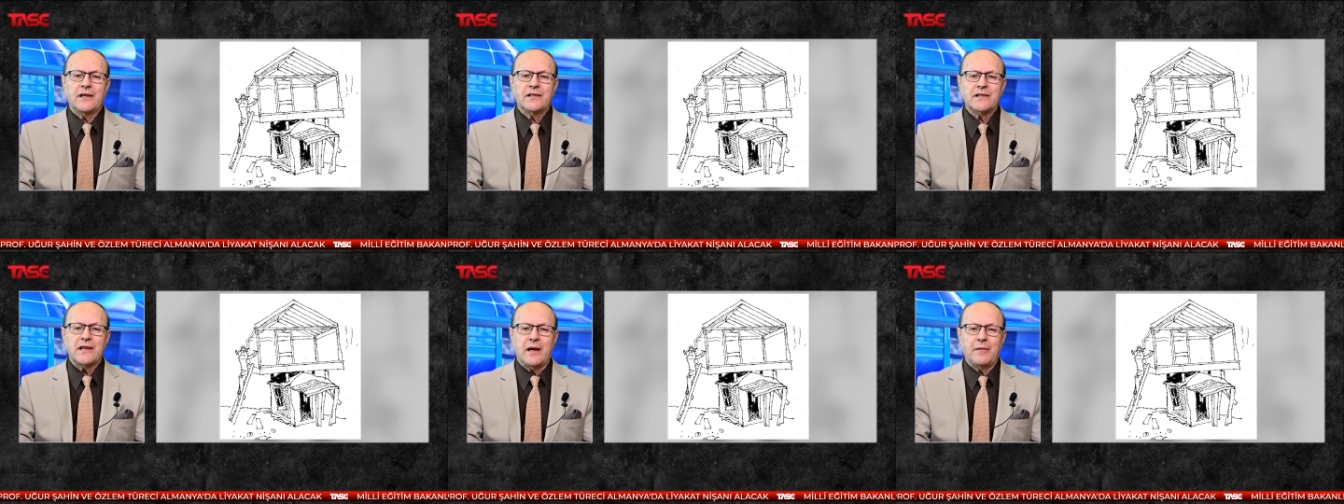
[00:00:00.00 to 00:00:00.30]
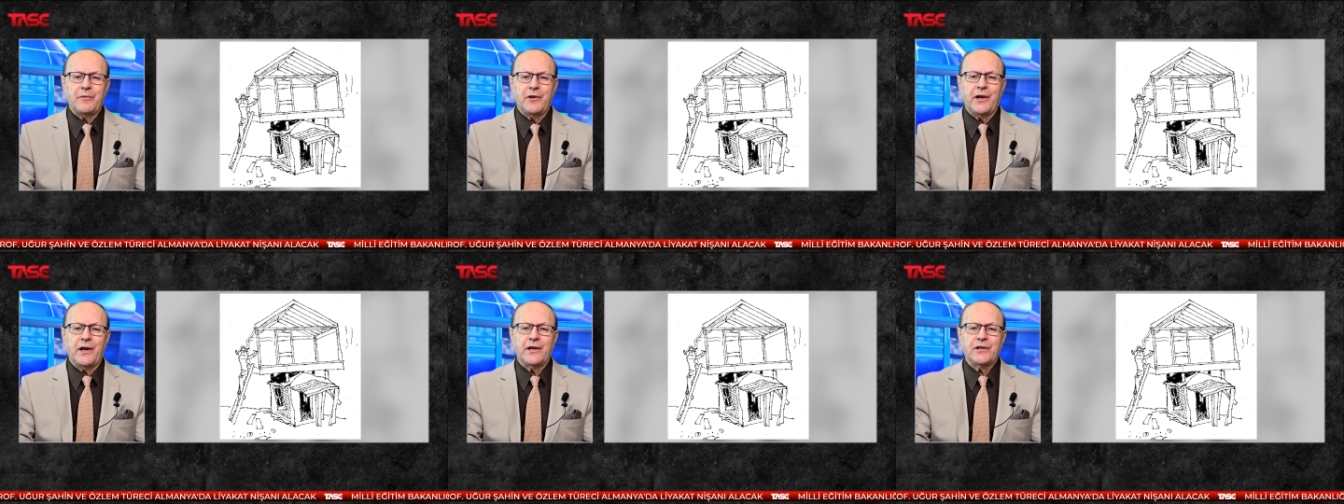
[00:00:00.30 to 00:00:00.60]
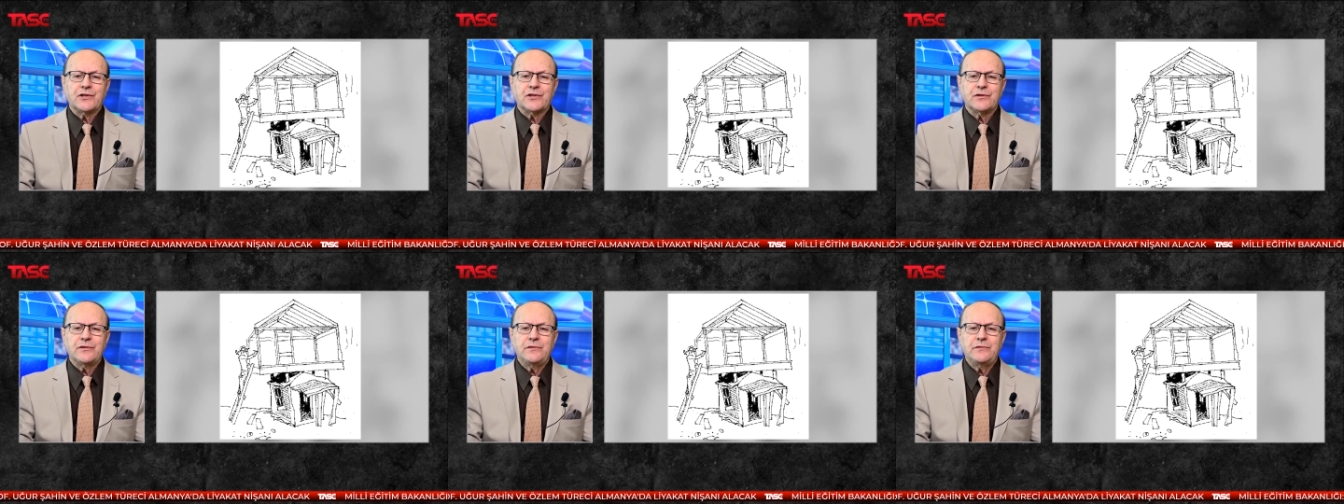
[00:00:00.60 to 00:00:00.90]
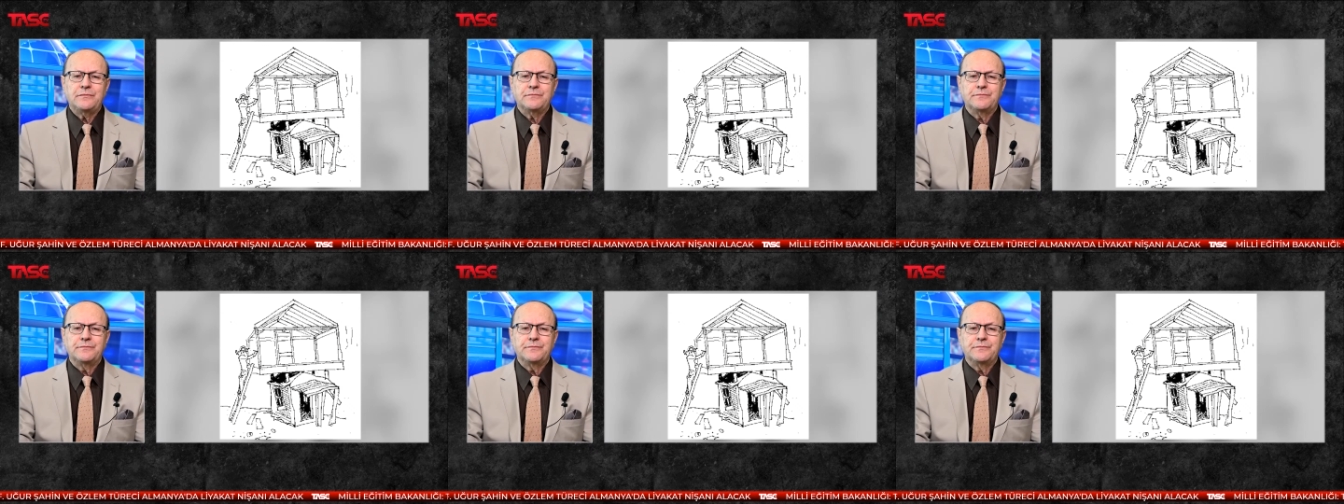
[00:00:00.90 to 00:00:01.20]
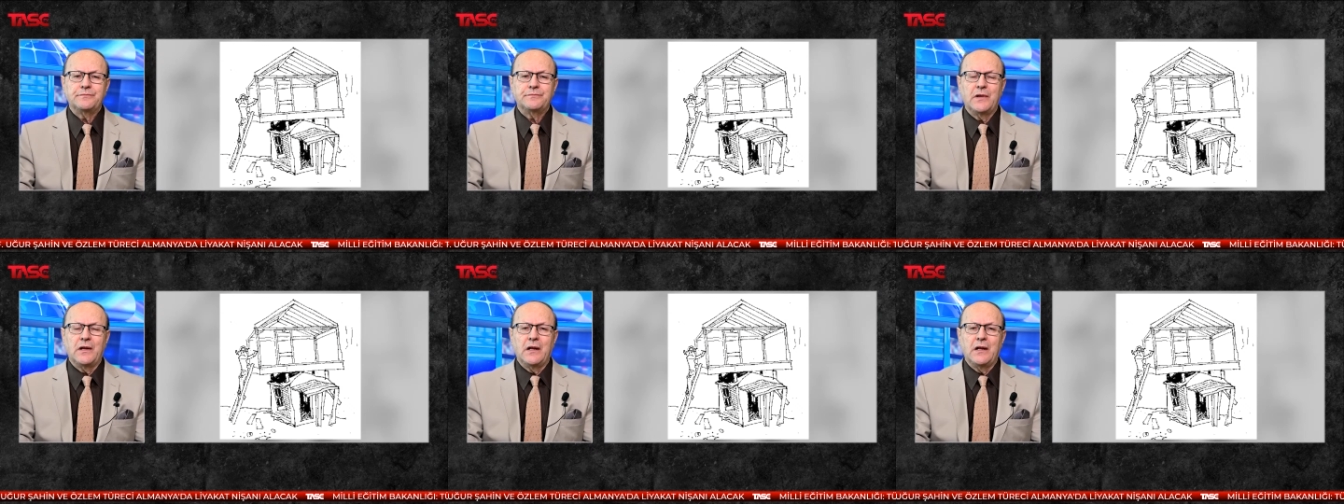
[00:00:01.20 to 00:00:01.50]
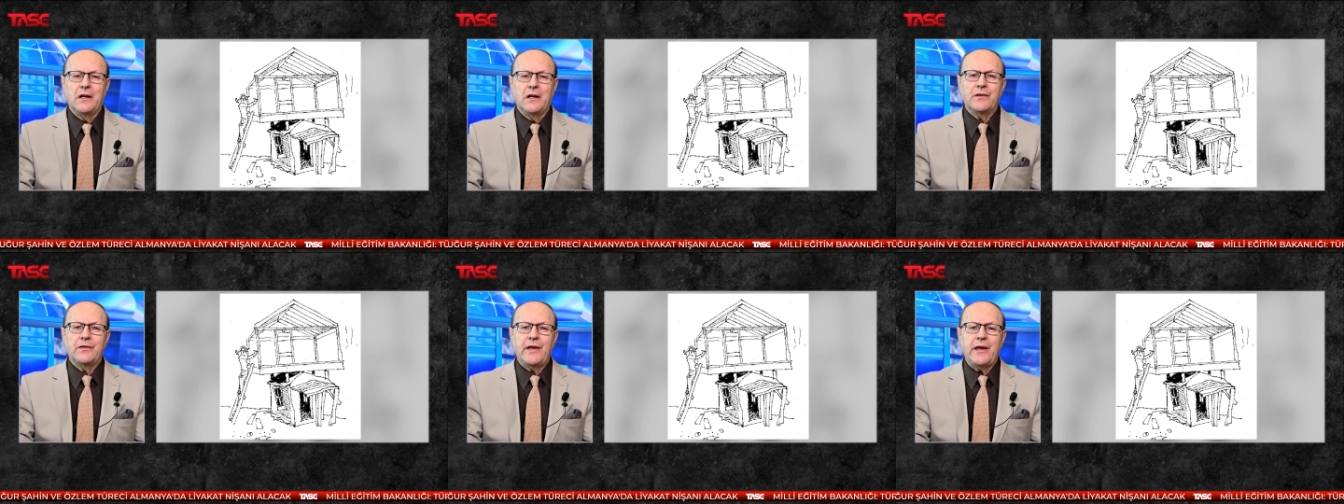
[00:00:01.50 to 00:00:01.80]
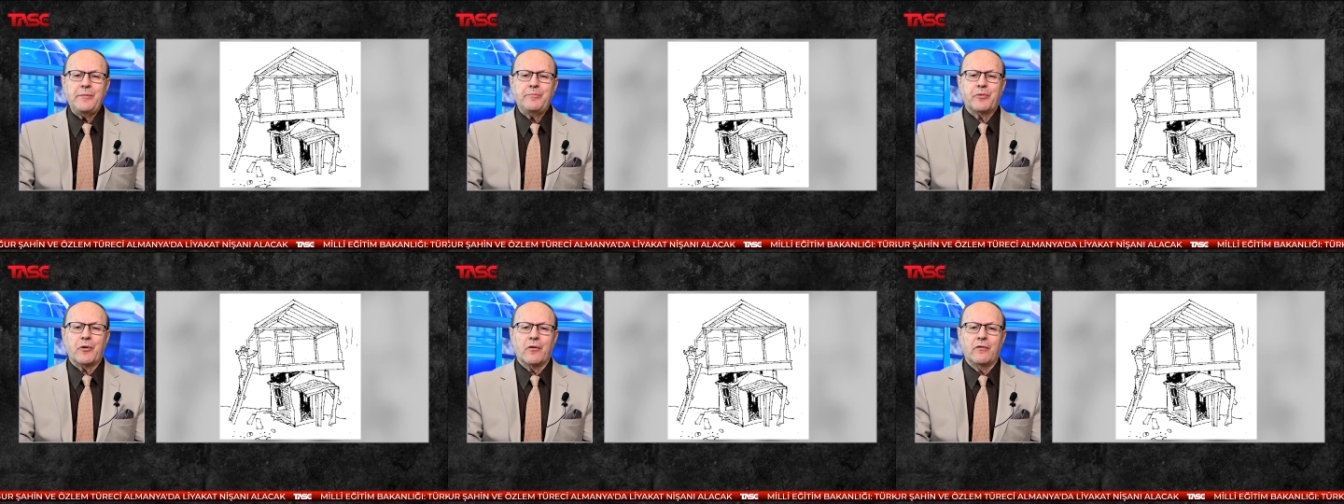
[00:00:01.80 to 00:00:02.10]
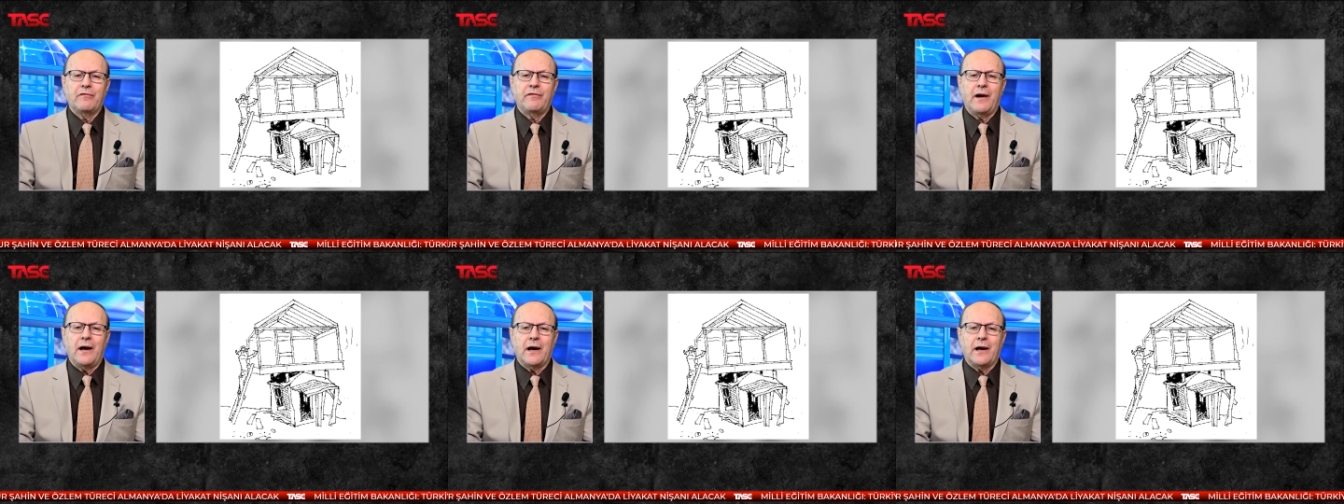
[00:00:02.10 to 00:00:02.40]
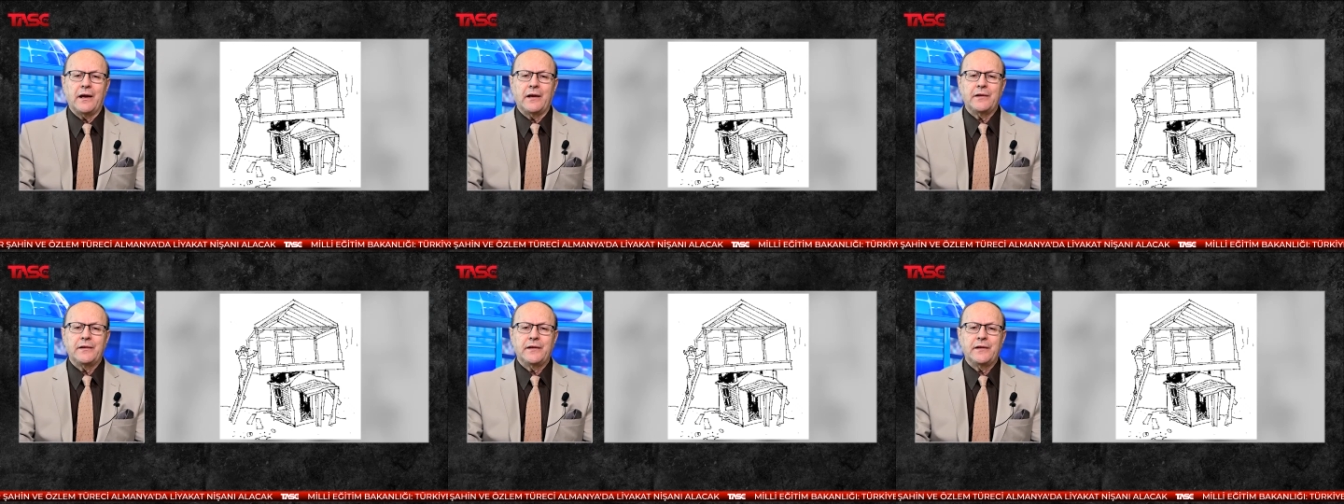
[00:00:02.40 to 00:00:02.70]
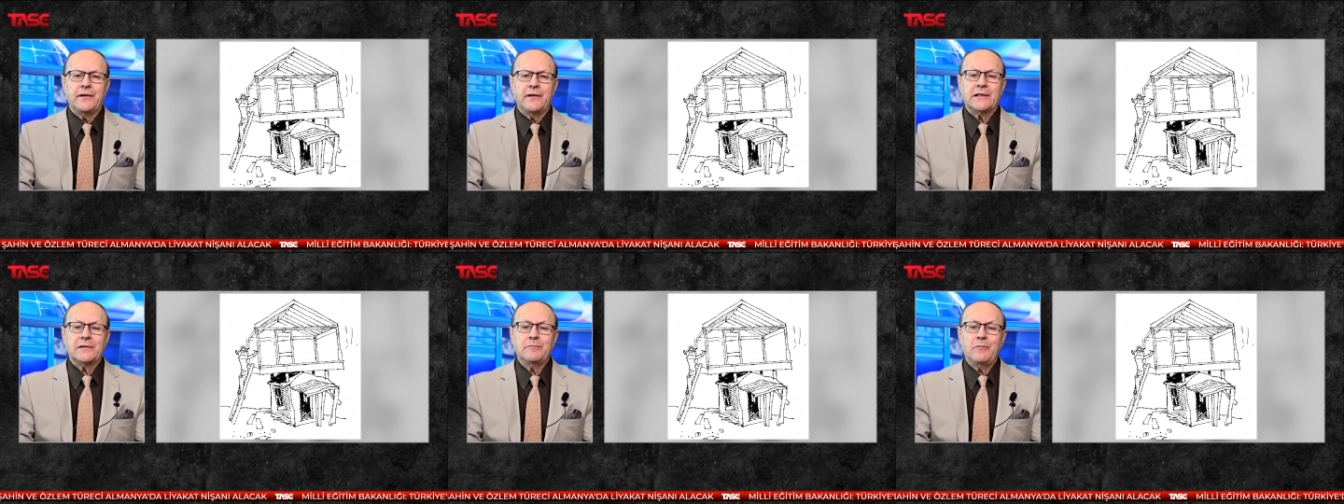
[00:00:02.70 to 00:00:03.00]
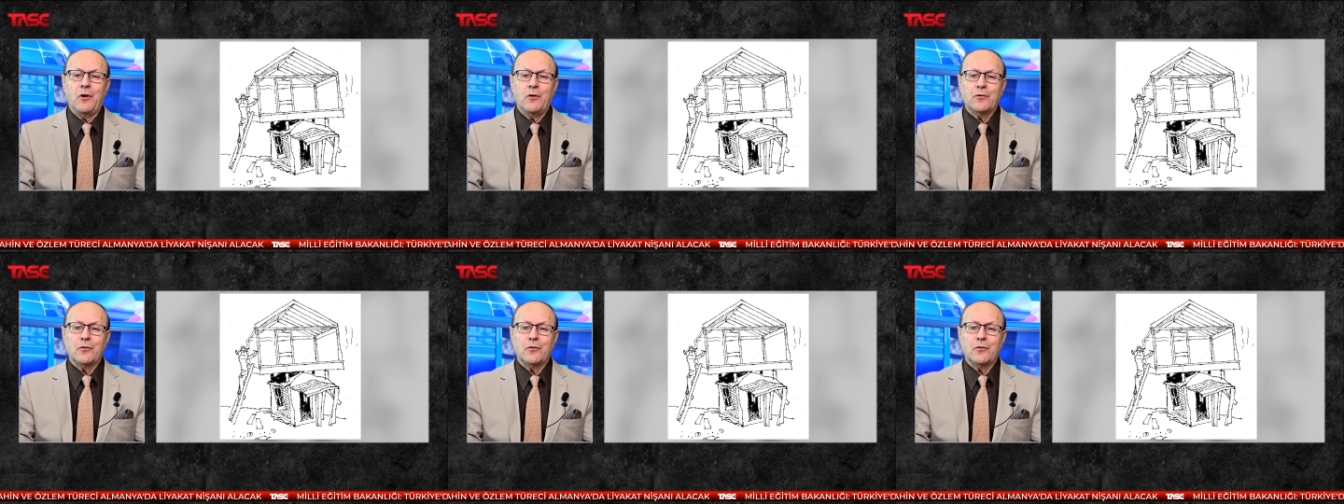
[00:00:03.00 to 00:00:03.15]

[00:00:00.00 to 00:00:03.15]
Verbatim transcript: examination, they provide, at